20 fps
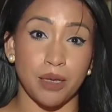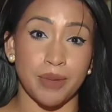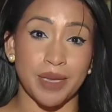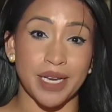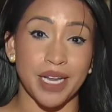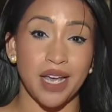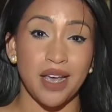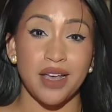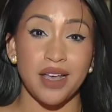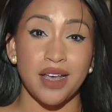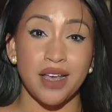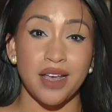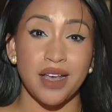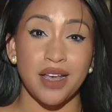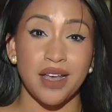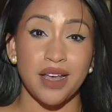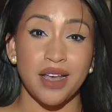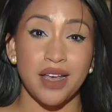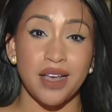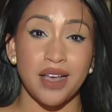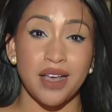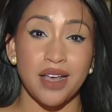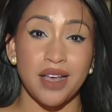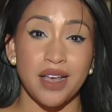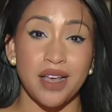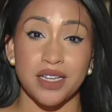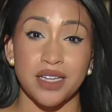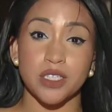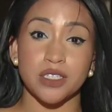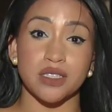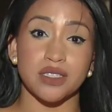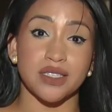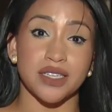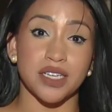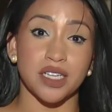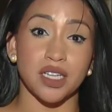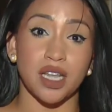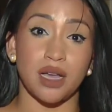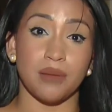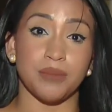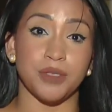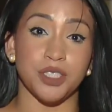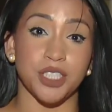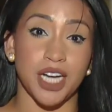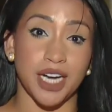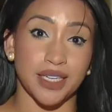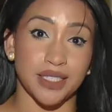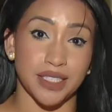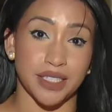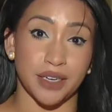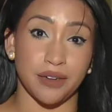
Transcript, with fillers: and some council members still objected.